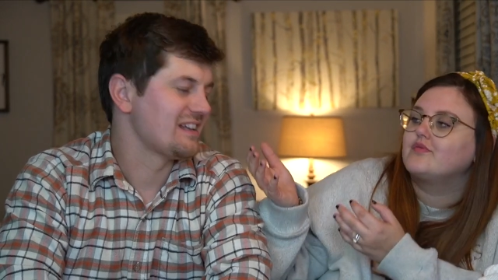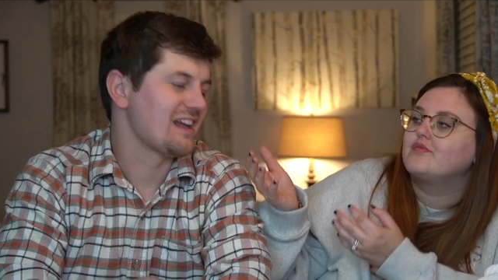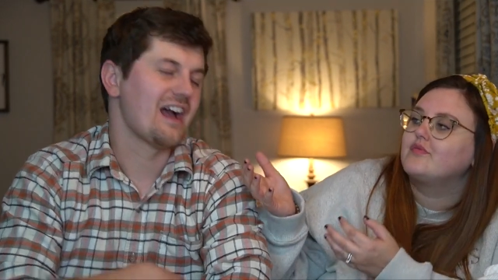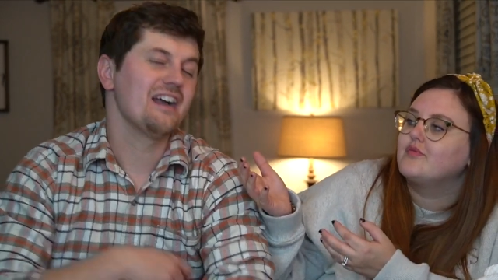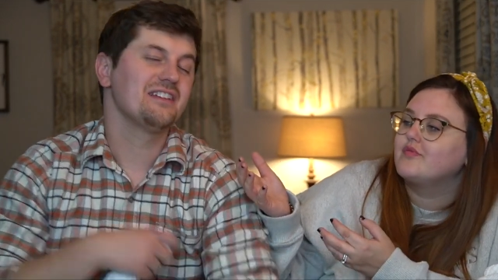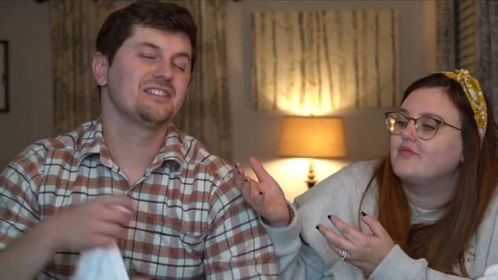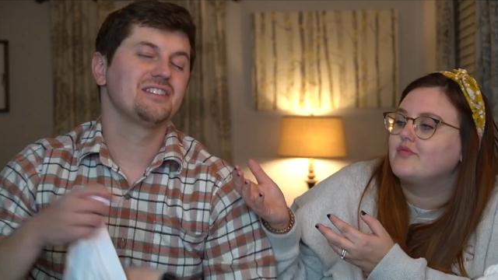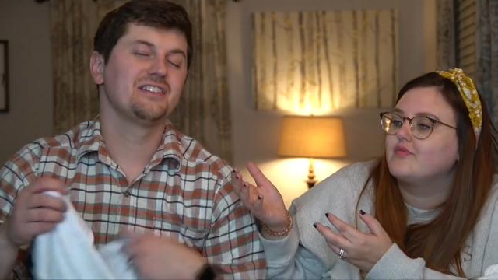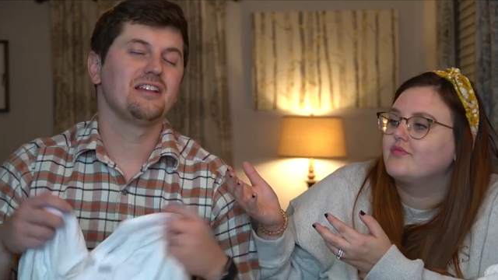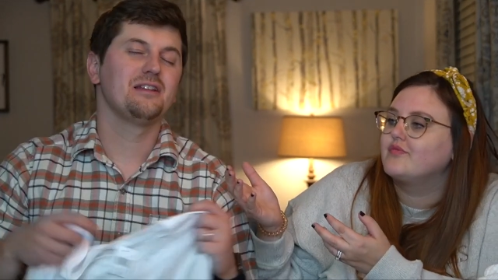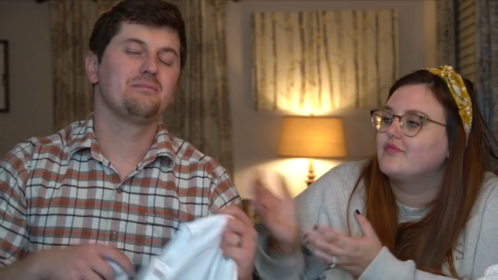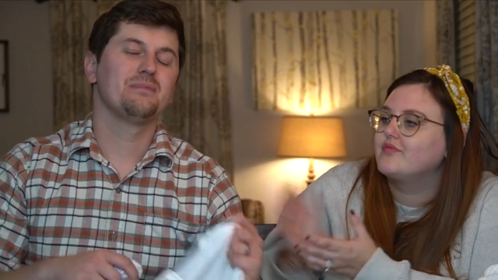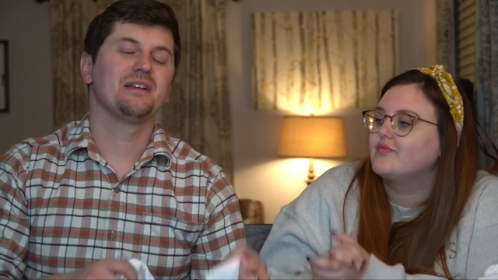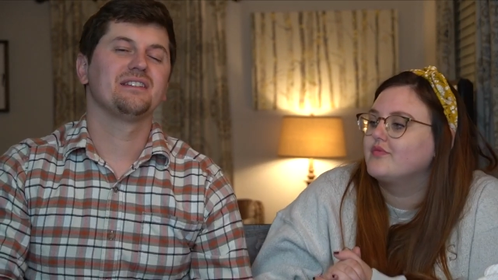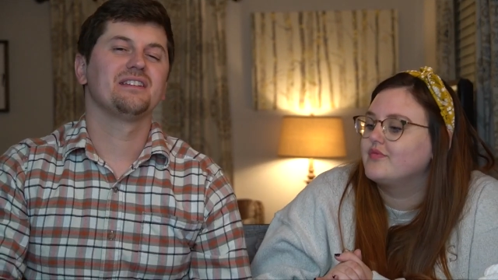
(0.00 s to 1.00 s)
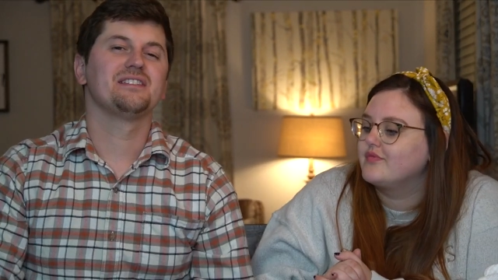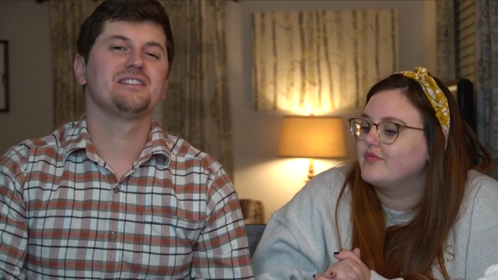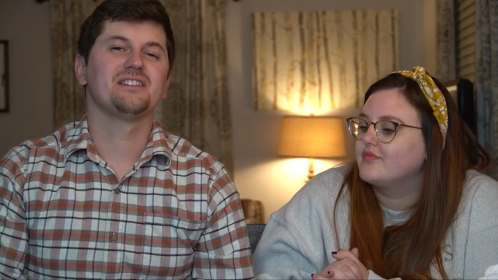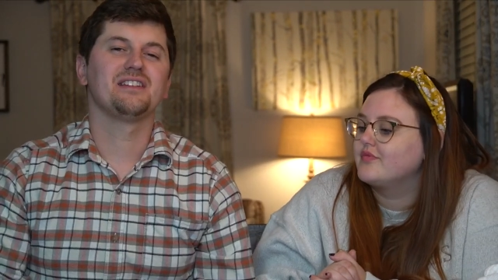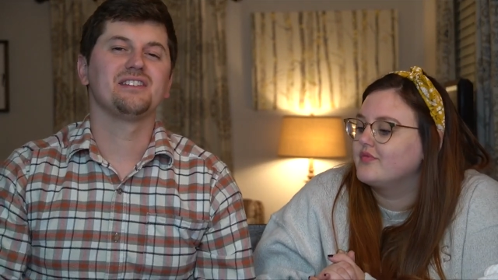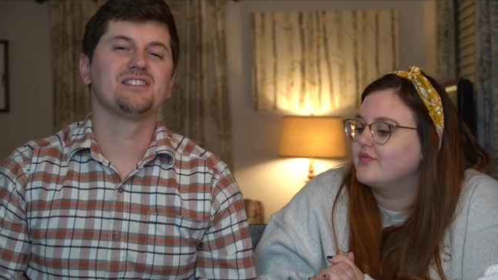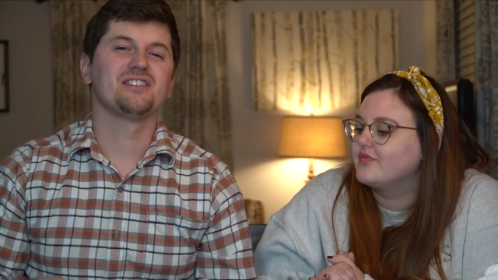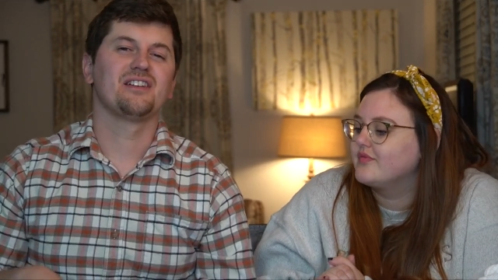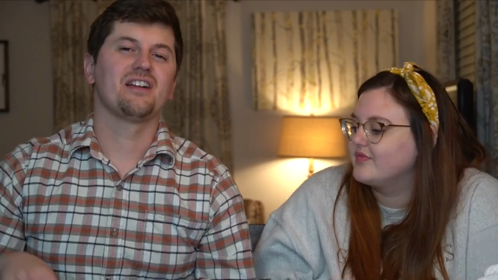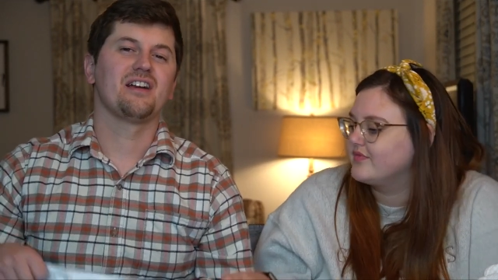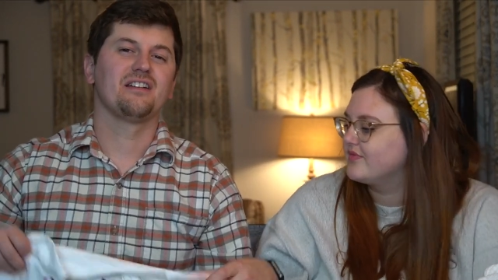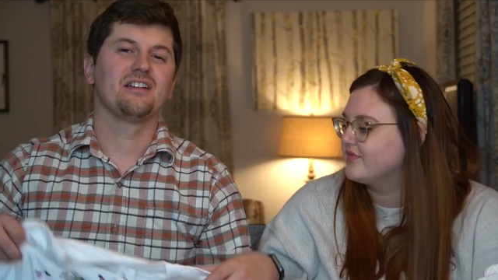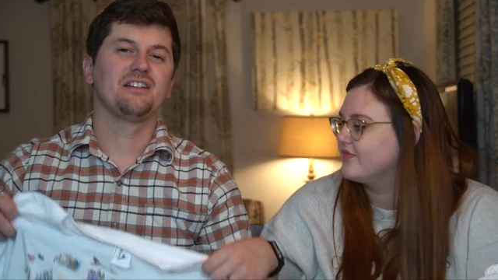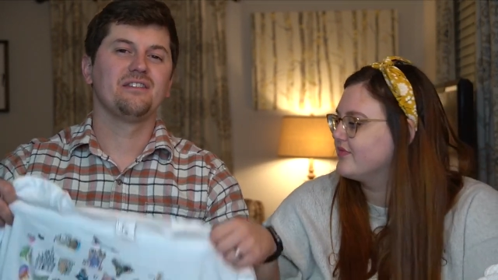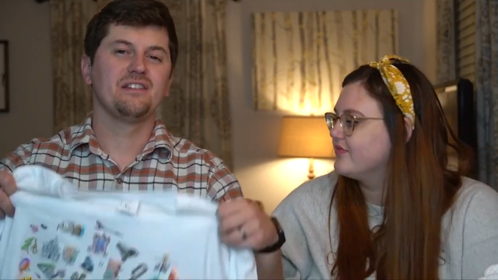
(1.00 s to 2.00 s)
Speaker 1: I actually did pick this t-shirt
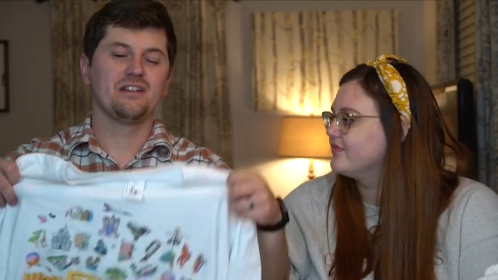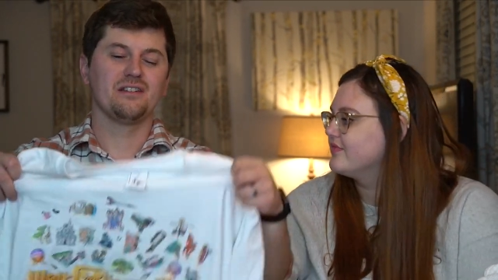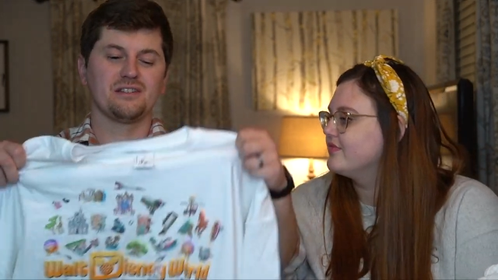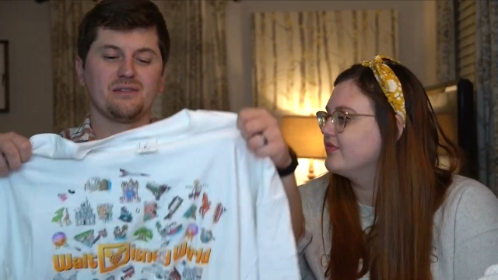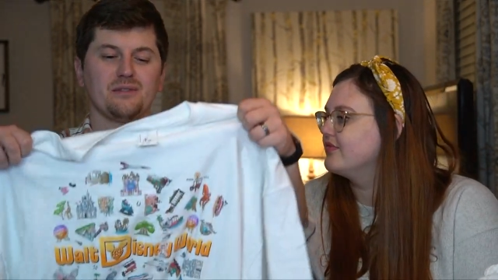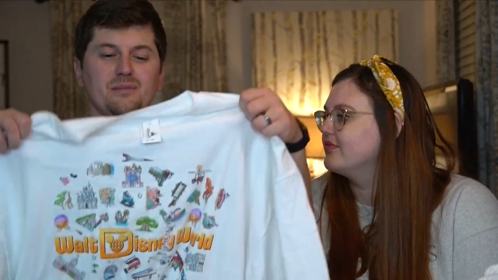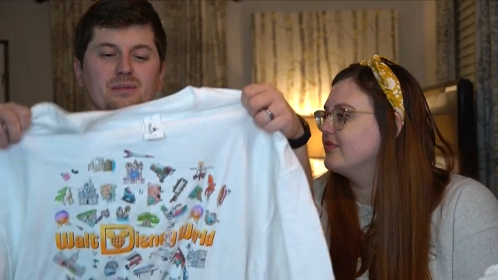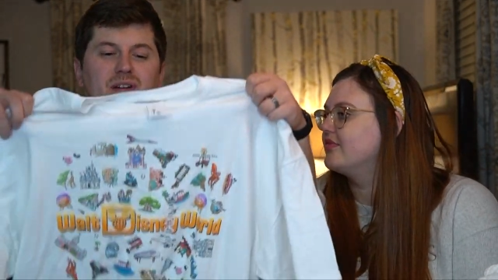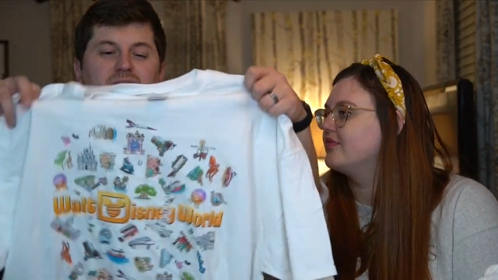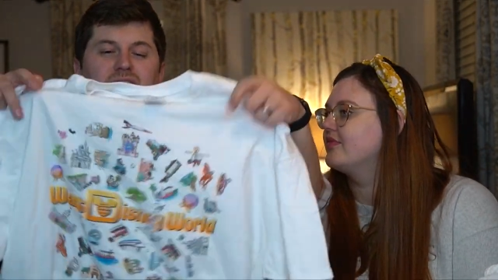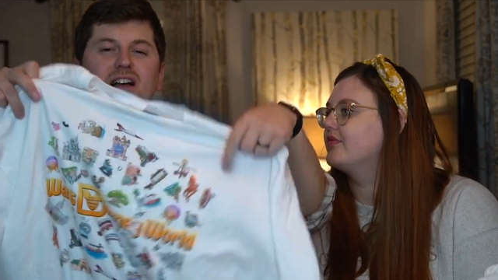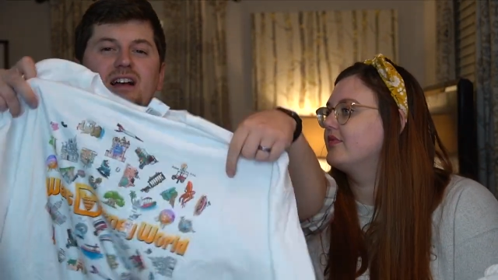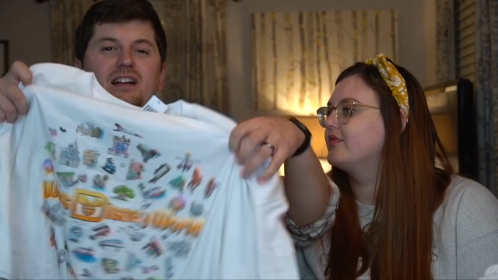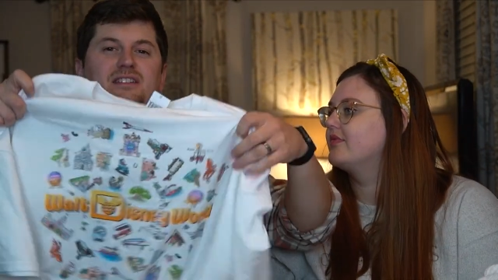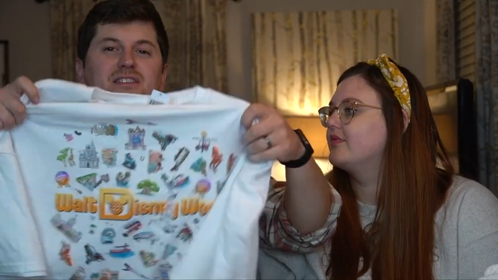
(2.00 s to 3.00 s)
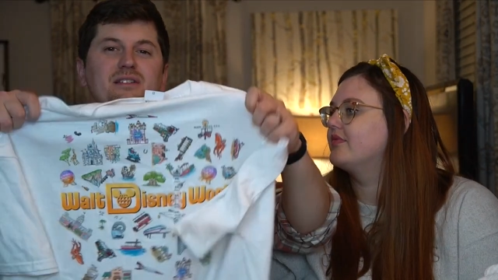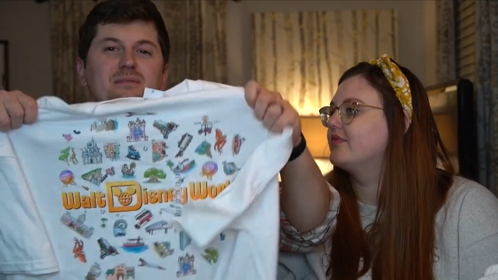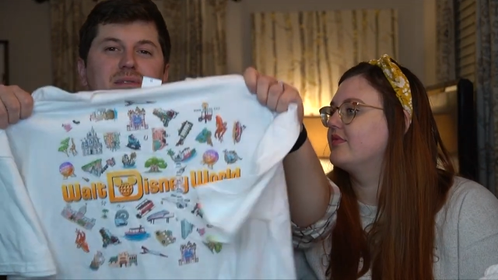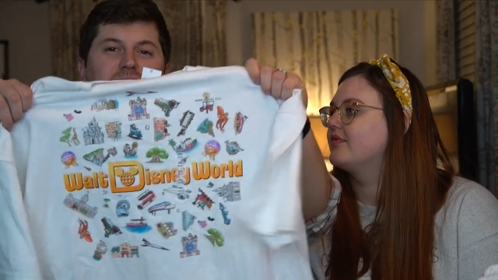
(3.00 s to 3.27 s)
out, even though it's for Brit. I actually